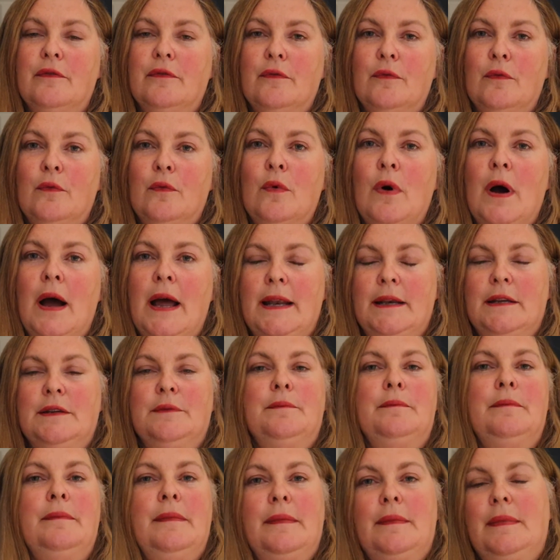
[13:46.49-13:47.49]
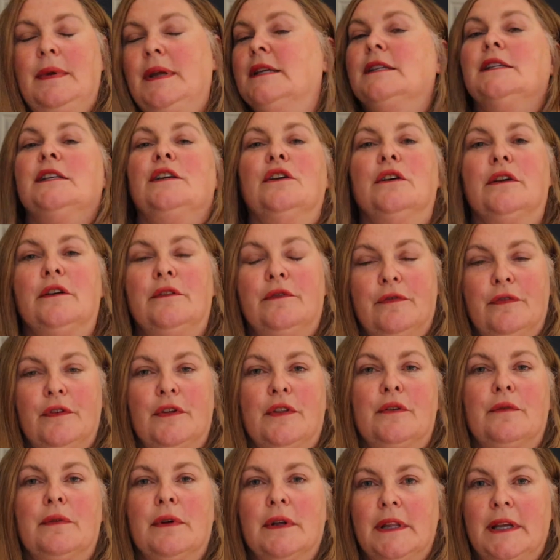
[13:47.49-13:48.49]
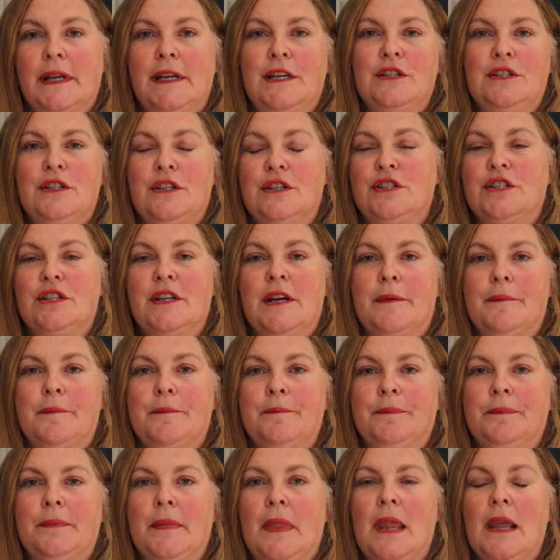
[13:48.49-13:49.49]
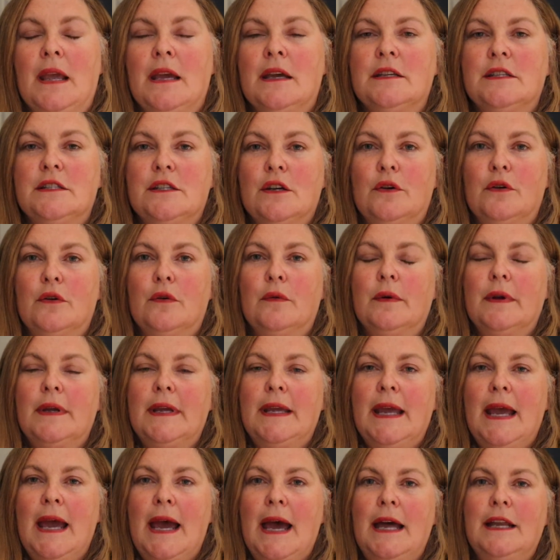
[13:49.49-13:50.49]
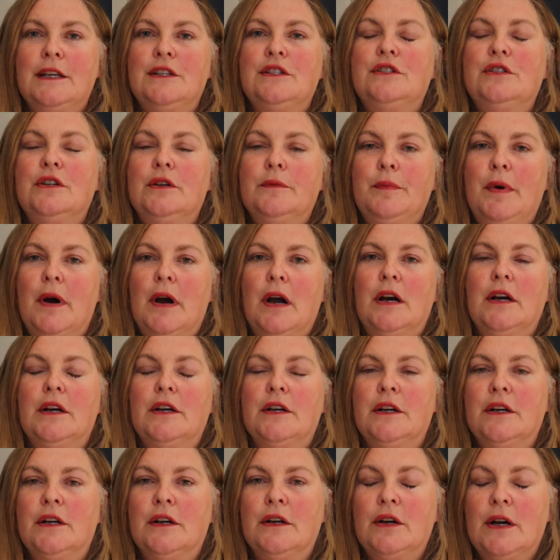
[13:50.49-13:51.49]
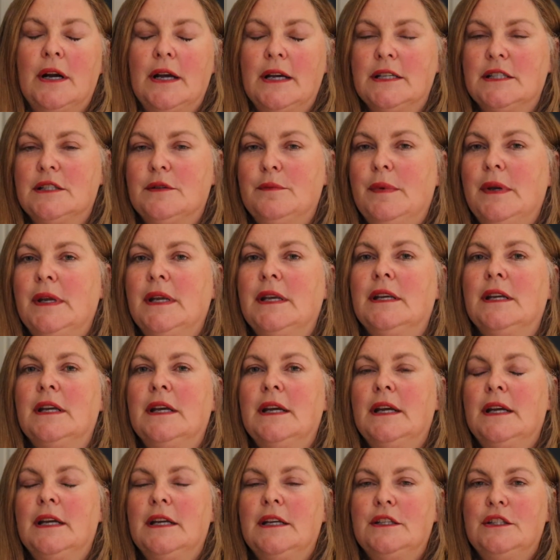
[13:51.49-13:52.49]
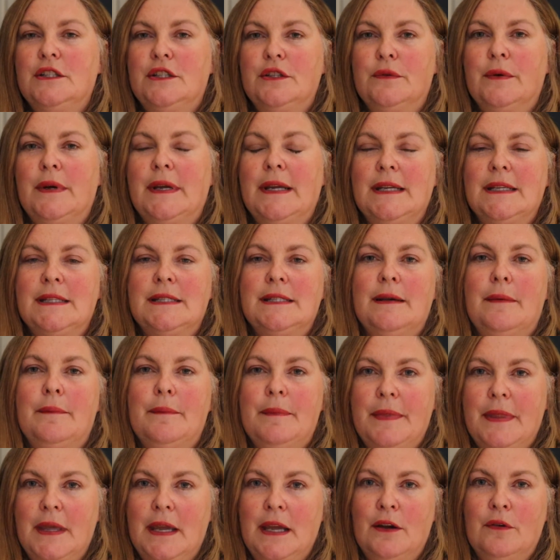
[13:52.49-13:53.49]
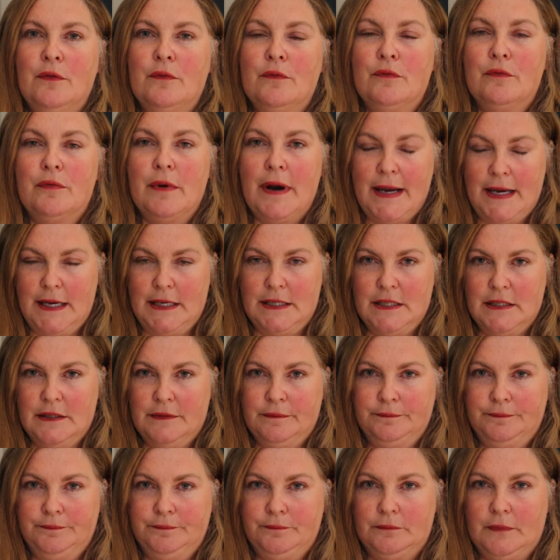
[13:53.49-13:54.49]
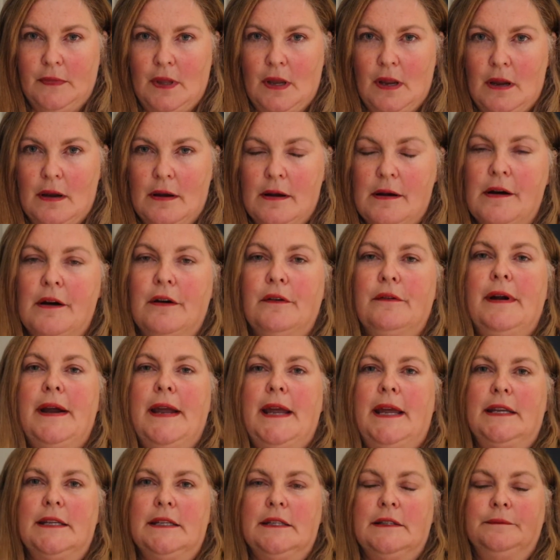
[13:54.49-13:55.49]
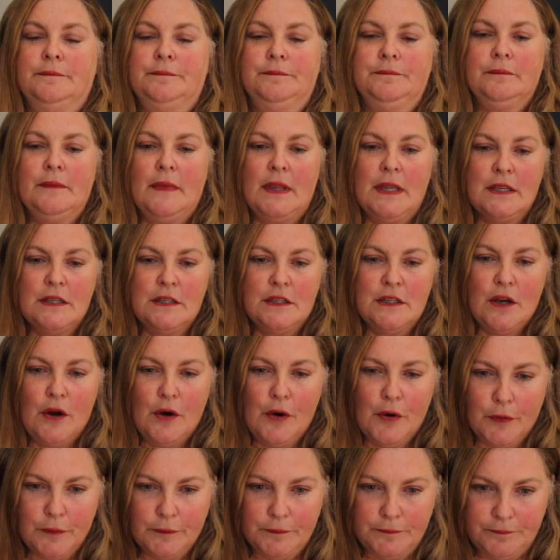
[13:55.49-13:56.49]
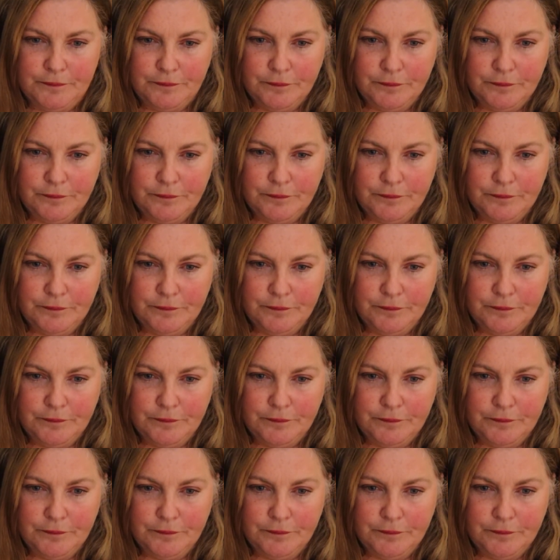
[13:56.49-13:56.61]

what is good for the relationship. So catch your partner, husband, doing something right. All right. So